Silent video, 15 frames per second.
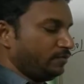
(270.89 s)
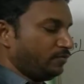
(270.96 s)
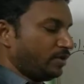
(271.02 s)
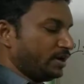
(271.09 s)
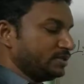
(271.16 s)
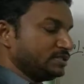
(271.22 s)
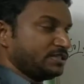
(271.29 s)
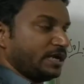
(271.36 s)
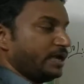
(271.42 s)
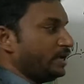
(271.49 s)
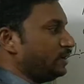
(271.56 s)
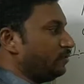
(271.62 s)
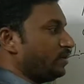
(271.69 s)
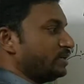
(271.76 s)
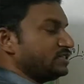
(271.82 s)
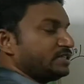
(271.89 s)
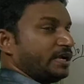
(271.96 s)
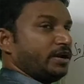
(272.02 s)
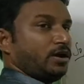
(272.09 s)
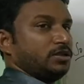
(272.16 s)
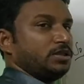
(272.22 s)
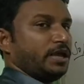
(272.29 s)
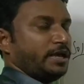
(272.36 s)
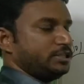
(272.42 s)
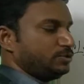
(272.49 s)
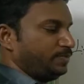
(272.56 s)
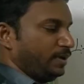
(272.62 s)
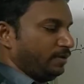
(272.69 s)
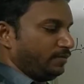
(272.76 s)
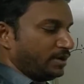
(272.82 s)
One side on the
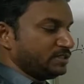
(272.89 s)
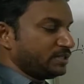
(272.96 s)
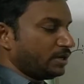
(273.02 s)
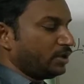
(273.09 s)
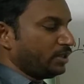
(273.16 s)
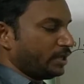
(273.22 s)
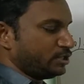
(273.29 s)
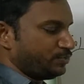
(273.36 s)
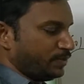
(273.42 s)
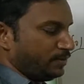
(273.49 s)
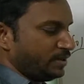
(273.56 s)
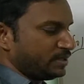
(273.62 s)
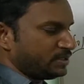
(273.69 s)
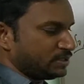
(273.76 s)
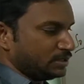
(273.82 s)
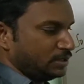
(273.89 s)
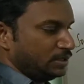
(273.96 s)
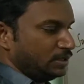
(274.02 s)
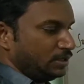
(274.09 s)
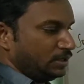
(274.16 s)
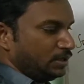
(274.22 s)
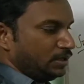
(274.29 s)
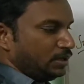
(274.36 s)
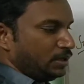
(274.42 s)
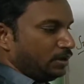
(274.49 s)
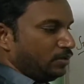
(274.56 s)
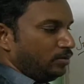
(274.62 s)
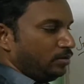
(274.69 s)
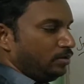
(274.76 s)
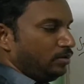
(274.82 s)
HP. One side on the HP means,
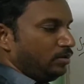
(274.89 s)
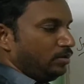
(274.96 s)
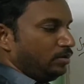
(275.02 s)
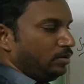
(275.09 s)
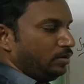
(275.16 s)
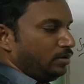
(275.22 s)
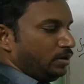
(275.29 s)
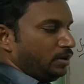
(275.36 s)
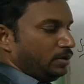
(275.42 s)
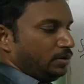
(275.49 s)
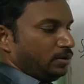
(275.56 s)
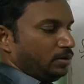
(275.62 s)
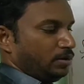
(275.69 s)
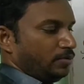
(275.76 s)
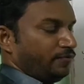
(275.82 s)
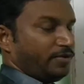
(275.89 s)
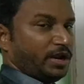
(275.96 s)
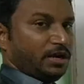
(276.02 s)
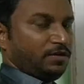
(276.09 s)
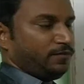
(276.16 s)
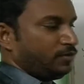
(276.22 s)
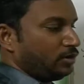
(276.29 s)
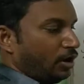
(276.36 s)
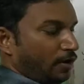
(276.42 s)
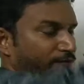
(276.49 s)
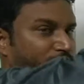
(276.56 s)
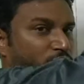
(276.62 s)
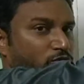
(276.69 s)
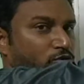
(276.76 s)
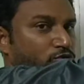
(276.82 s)
now front top
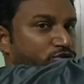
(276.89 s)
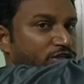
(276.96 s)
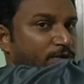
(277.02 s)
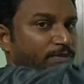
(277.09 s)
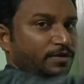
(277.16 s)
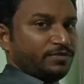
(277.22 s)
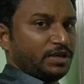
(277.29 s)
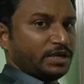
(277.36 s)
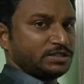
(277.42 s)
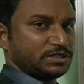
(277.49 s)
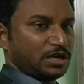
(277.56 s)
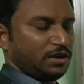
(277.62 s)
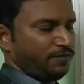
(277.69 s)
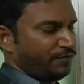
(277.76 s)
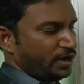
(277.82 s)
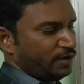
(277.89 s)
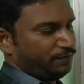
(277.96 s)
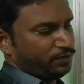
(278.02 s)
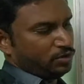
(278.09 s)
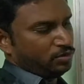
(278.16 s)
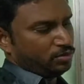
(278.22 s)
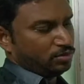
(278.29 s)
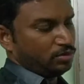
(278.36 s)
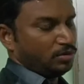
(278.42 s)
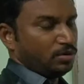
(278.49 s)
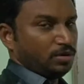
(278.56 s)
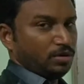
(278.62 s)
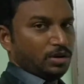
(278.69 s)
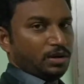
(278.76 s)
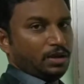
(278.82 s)
view true shape of the hexagon, front view
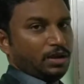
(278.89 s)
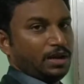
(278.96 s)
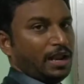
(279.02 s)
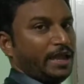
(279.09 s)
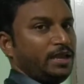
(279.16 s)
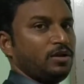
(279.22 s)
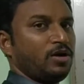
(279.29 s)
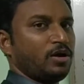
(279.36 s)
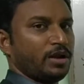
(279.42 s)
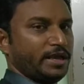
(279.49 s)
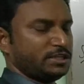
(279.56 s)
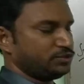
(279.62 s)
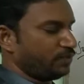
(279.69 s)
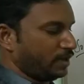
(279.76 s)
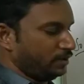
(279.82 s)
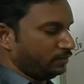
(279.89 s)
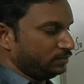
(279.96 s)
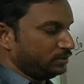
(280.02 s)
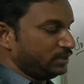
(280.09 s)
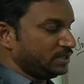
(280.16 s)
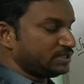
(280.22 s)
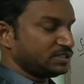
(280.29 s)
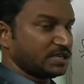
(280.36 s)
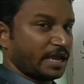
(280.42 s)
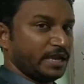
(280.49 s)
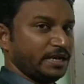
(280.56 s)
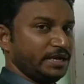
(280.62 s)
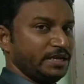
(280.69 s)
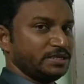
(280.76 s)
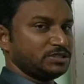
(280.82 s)
line on XY. This
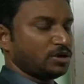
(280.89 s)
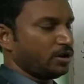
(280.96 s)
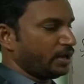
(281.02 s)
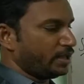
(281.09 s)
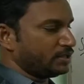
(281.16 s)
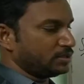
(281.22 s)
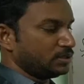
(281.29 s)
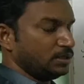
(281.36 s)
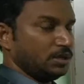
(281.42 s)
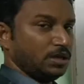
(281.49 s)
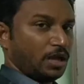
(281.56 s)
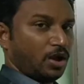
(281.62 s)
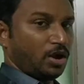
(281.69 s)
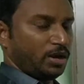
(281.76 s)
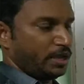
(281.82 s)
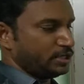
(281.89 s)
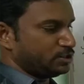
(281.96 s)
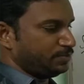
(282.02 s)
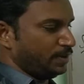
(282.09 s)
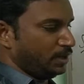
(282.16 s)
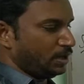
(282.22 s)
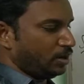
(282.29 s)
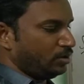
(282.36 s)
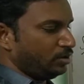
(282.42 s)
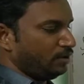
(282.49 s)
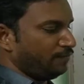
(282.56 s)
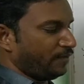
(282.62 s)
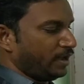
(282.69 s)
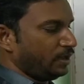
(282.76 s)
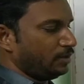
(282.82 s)
side is on HP. Now
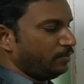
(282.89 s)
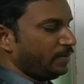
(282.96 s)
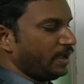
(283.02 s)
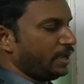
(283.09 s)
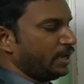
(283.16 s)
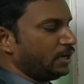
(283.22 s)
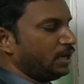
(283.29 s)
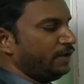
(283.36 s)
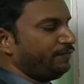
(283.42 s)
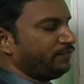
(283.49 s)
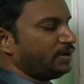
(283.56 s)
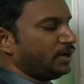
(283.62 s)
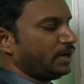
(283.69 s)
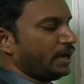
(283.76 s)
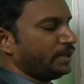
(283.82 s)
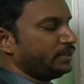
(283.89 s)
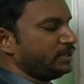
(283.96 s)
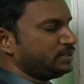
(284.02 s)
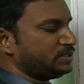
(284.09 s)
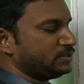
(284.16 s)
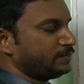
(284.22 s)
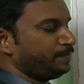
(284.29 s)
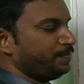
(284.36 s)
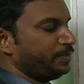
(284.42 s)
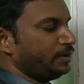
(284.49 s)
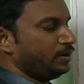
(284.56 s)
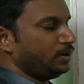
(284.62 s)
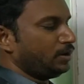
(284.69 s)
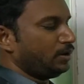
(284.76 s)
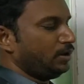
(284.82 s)
if I make it lifted like this,
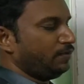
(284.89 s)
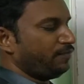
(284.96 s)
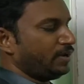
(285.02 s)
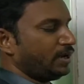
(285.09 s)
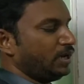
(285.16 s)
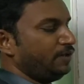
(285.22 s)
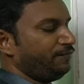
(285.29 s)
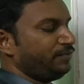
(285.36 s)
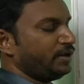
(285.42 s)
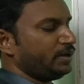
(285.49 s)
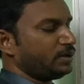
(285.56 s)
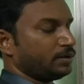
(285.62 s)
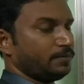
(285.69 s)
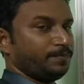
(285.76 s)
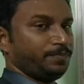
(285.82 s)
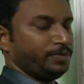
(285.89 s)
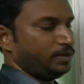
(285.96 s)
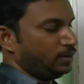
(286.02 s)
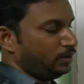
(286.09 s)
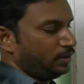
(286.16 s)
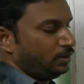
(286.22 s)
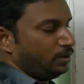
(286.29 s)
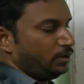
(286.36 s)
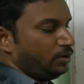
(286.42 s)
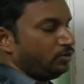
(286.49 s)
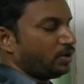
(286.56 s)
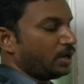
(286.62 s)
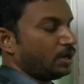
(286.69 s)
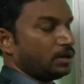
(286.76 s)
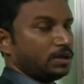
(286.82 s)
now if I lift it, you
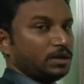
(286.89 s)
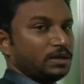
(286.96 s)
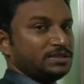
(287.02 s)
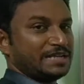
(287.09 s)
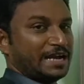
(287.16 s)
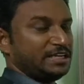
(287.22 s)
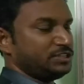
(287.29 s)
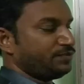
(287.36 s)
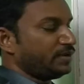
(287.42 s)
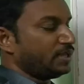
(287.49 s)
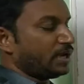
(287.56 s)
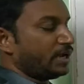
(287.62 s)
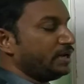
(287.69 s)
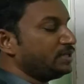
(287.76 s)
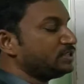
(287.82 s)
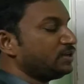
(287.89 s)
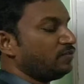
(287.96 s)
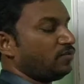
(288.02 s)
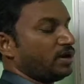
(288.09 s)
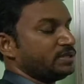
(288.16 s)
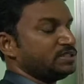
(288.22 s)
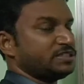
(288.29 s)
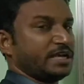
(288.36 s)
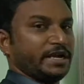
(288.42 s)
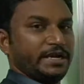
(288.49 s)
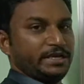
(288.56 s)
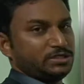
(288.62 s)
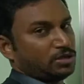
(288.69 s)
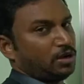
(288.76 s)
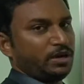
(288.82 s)
can satisfy the condition one side
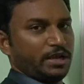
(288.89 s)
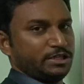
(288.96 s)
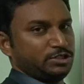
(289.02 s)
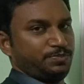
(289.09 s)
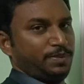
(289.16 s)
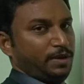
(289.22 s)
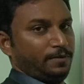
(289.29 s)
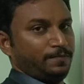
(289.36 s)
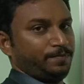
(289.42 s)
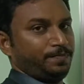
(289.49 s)
is on HP.